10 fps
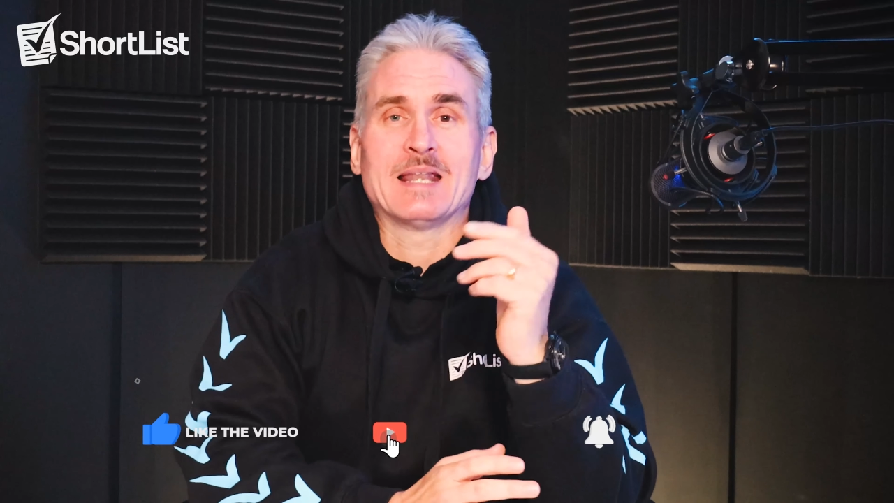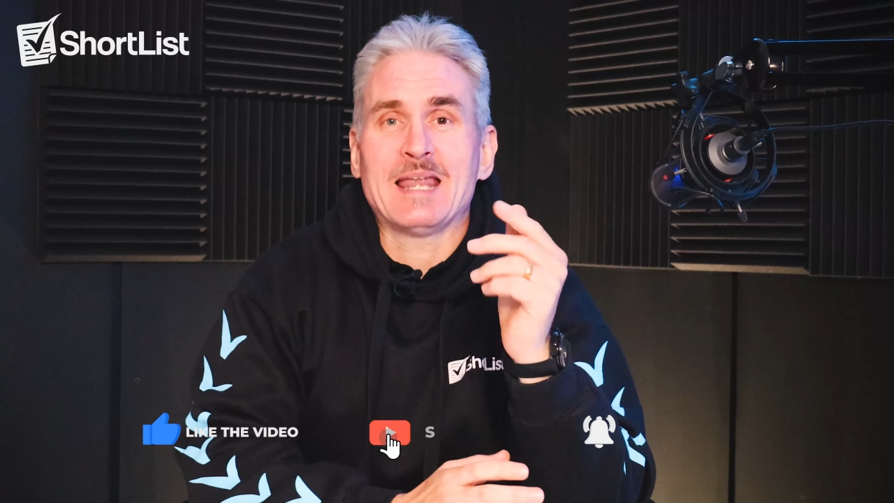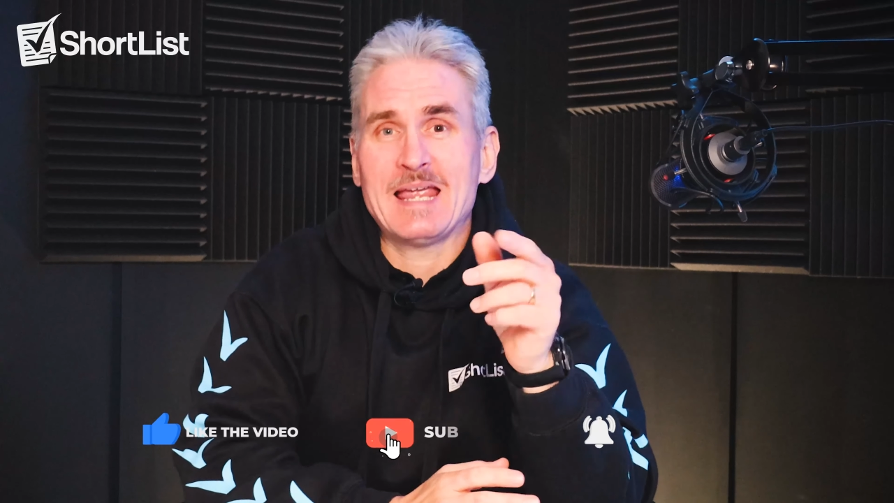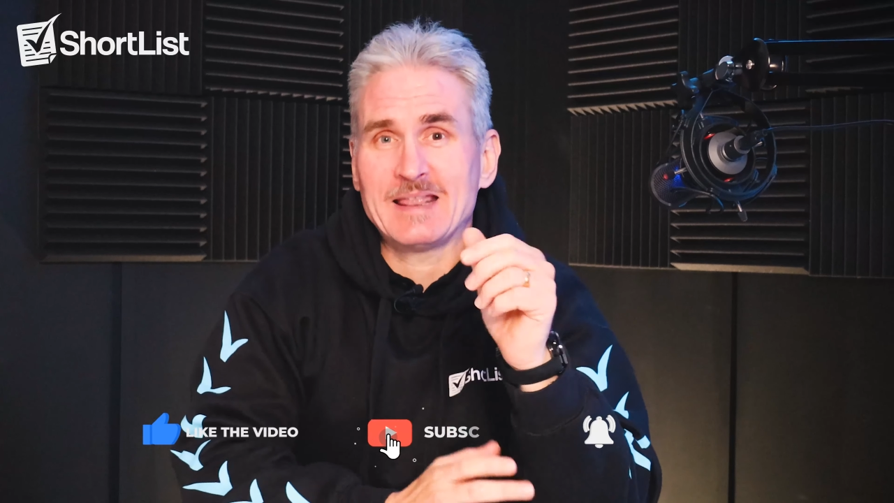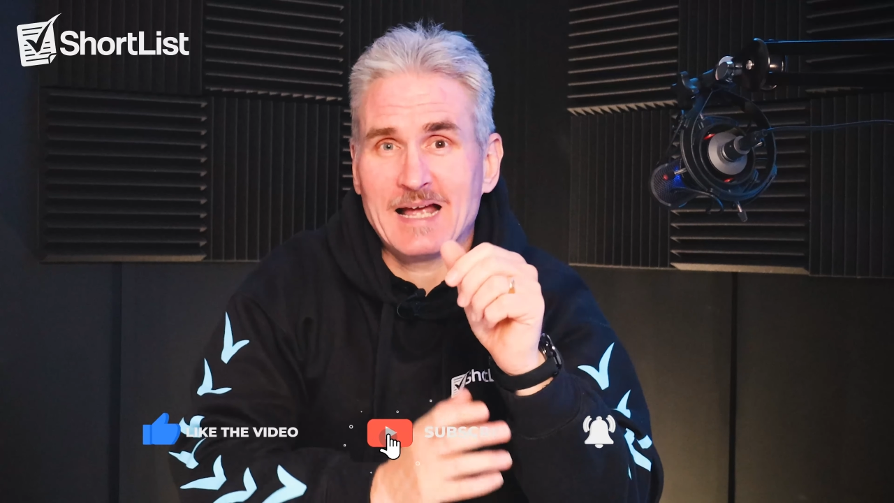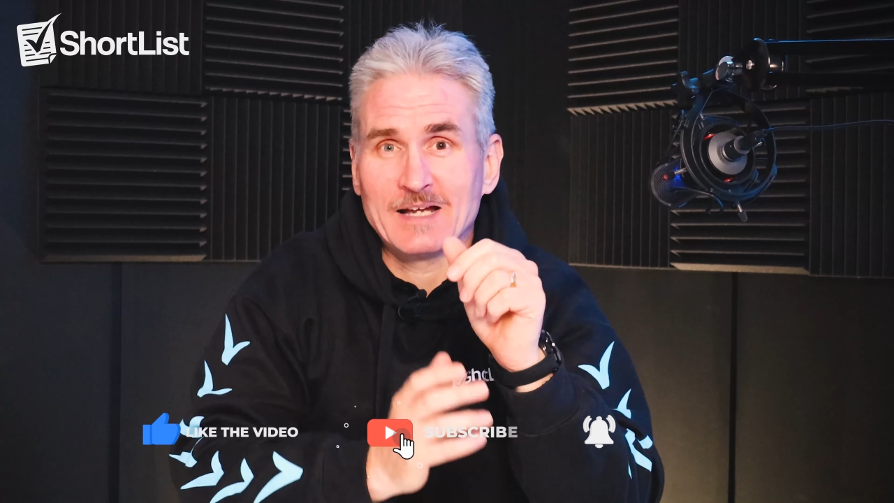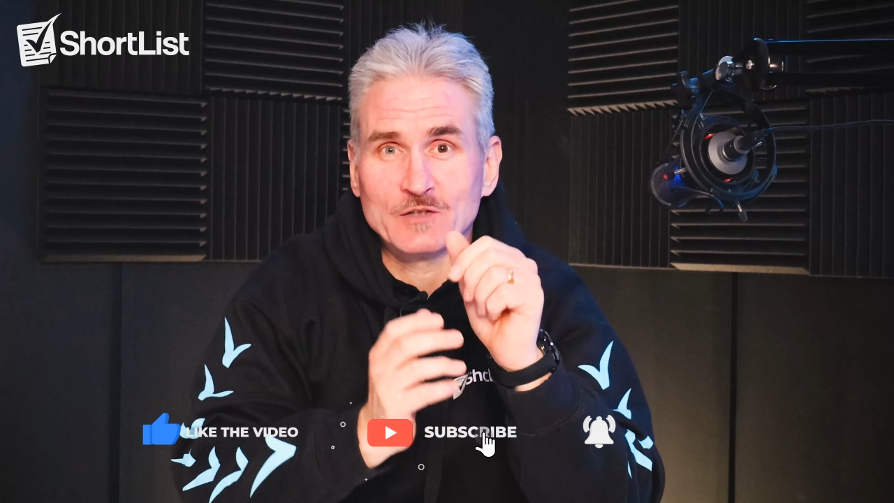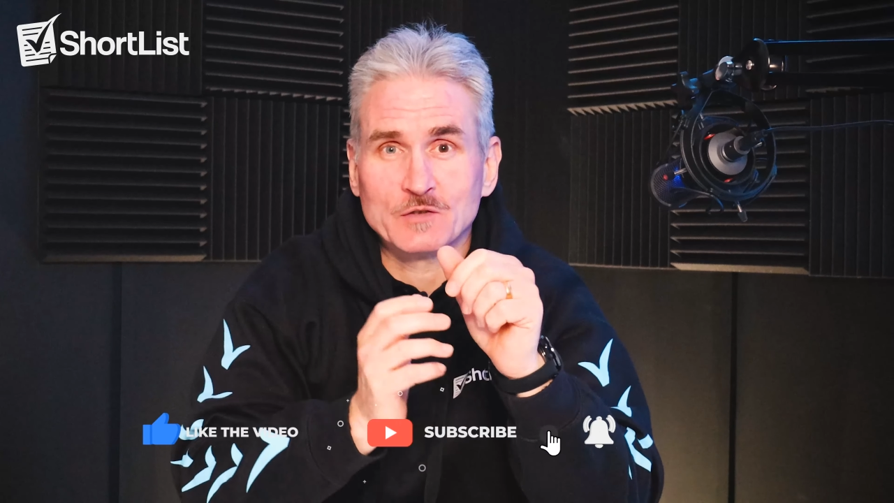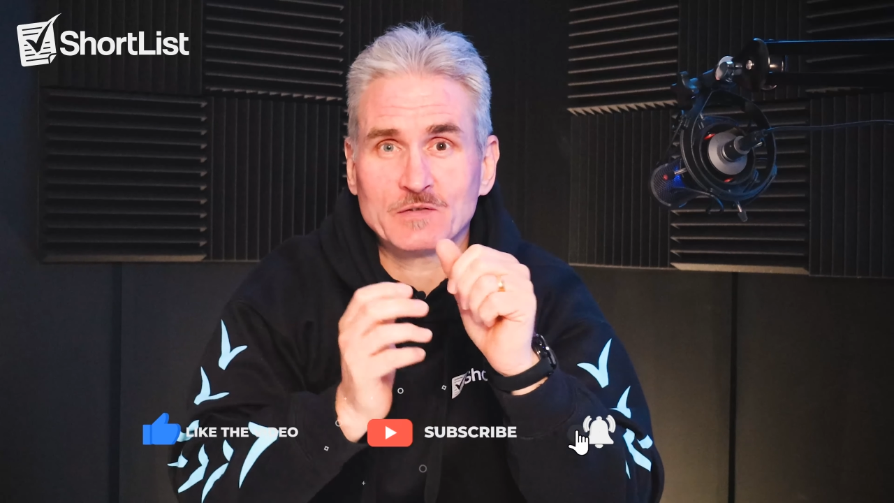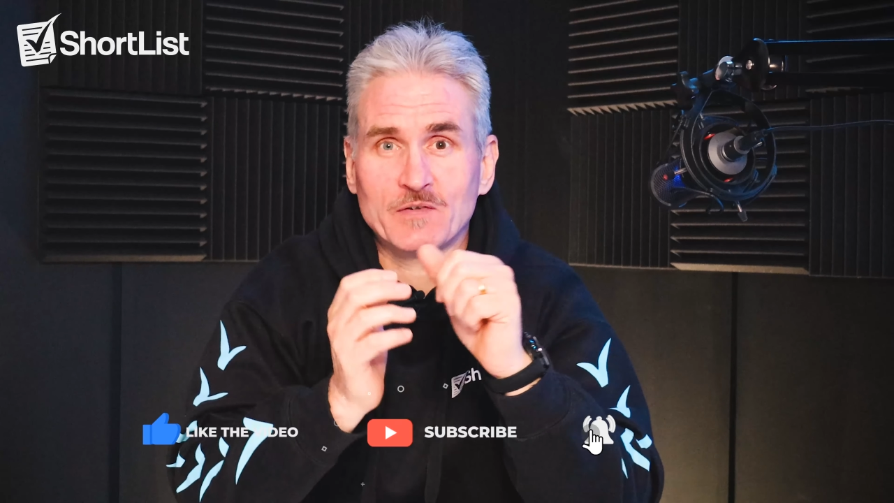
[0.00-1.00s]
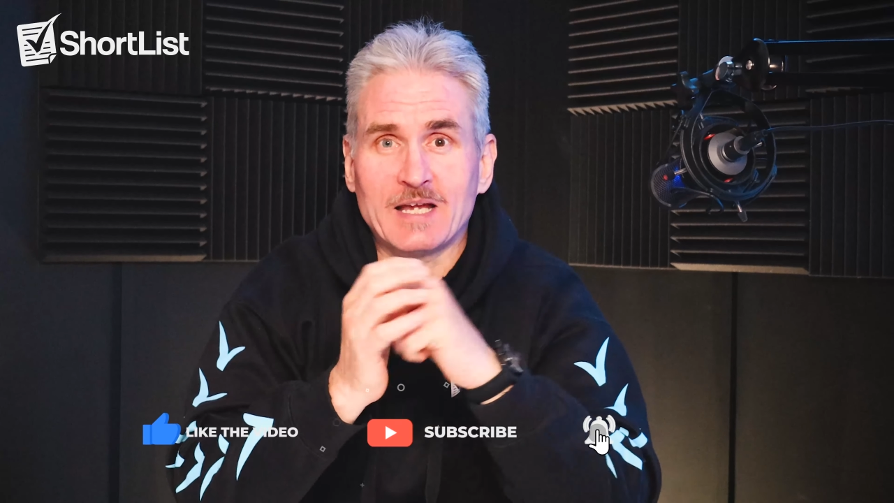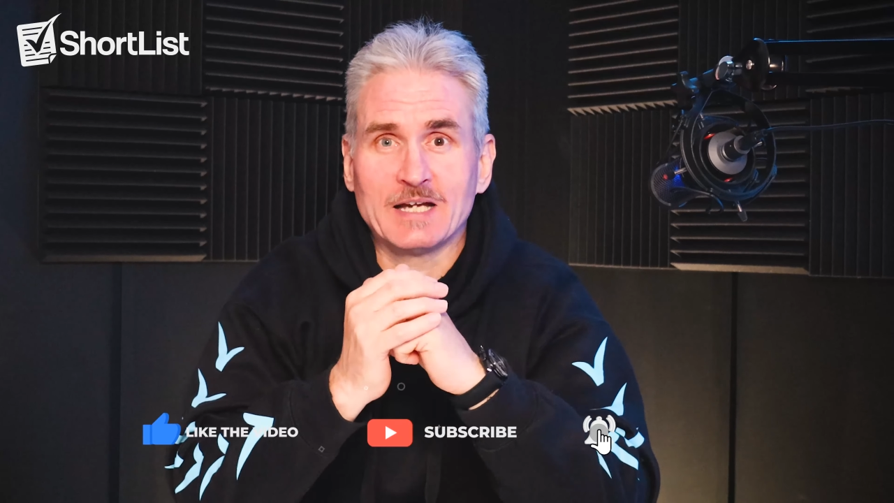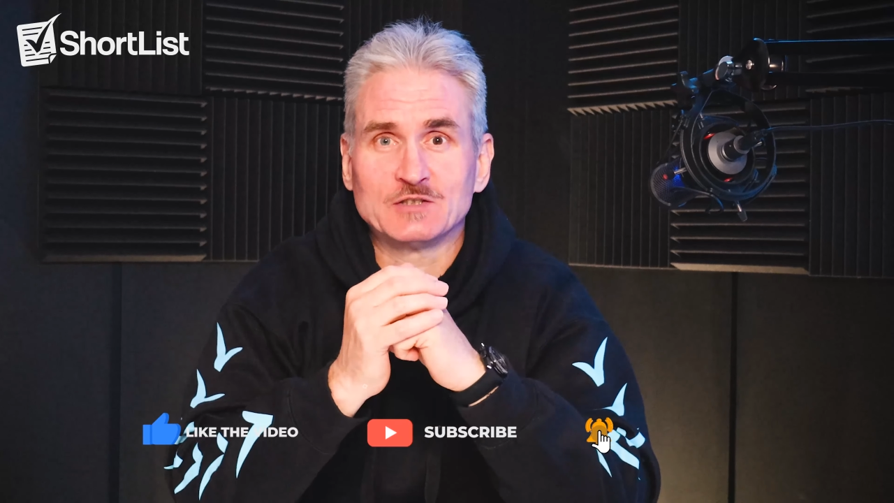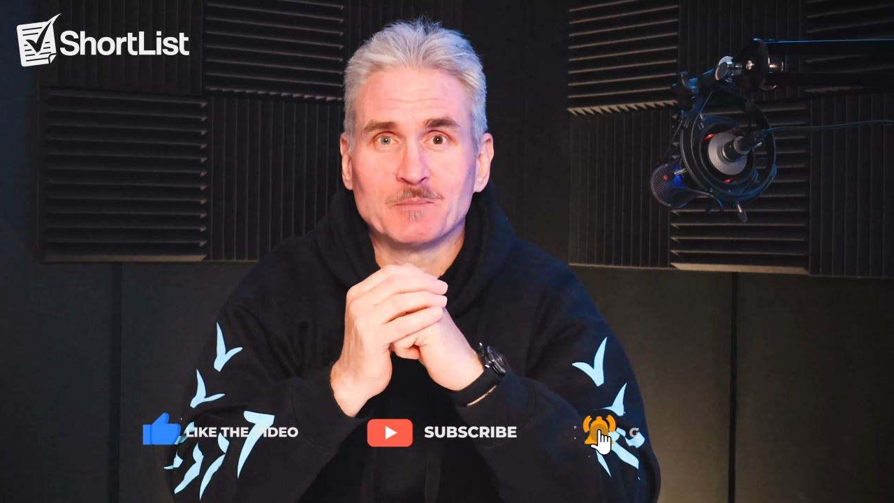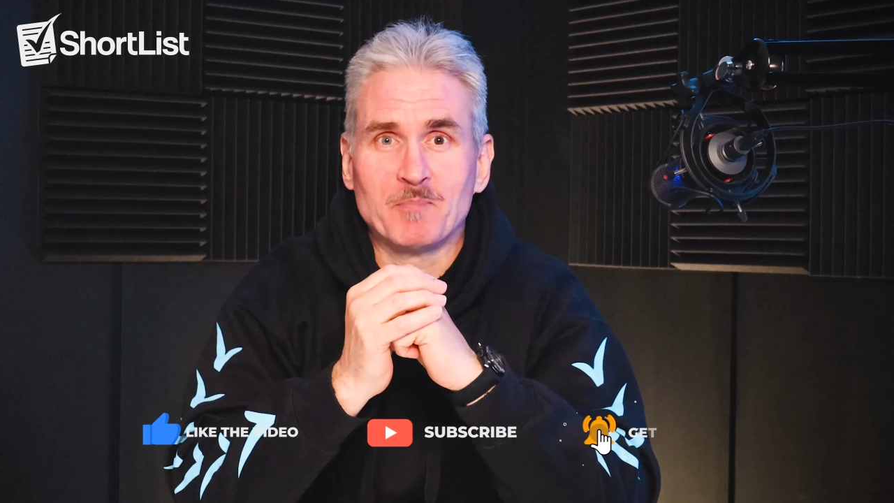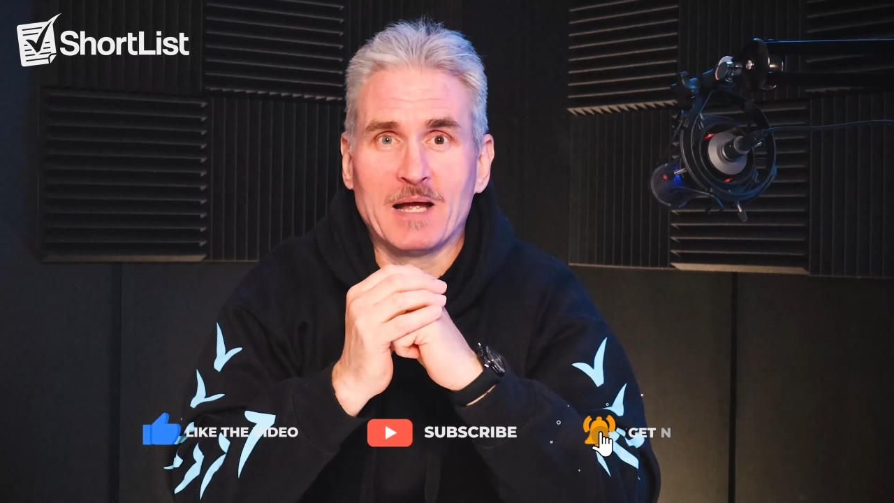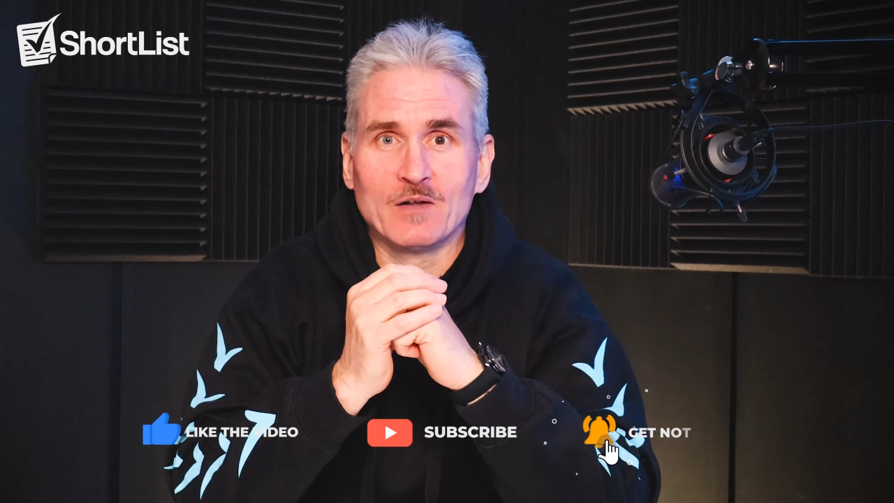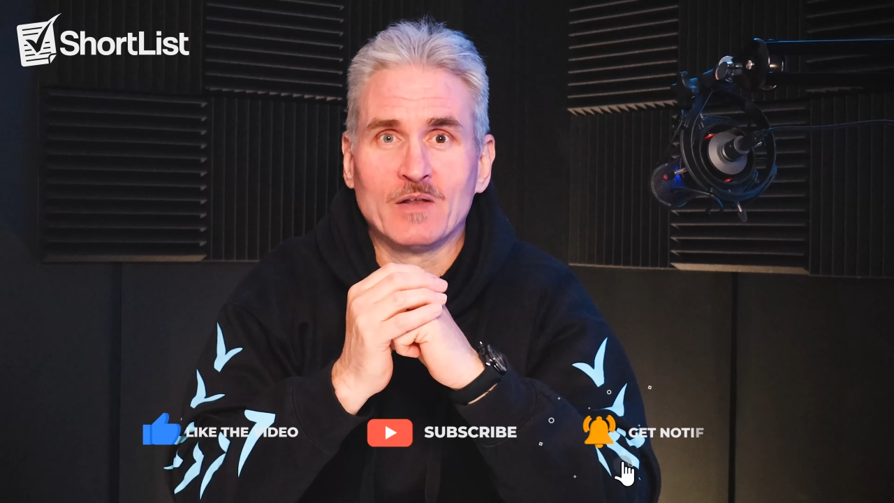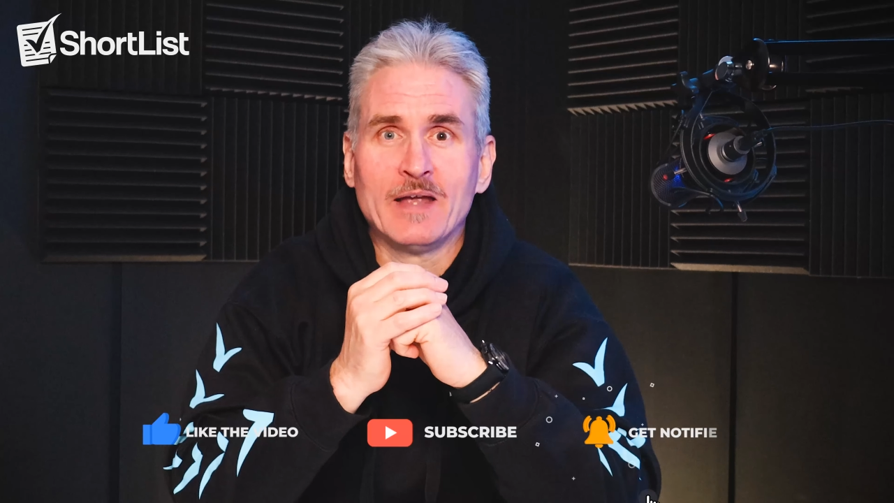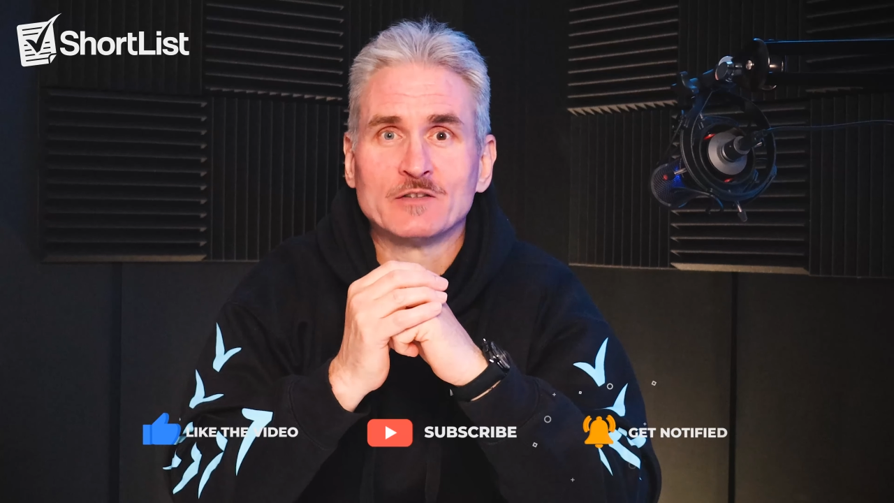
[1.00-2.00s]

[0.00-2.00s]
and hit that notification bell